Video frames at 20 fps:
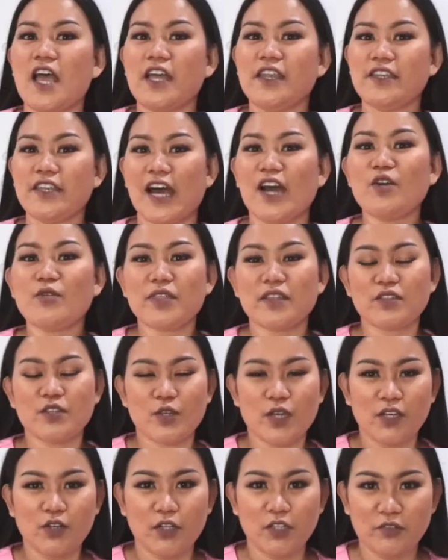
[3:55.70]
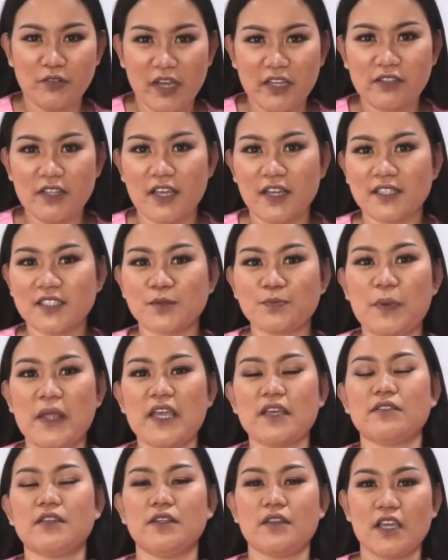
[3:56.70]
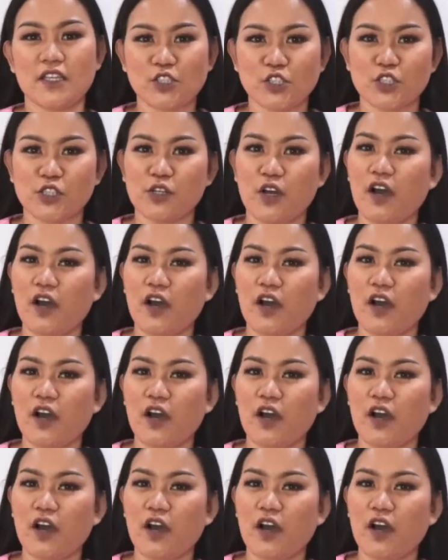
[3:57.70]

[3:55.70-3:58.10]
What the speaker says: Now that you can already explain the nature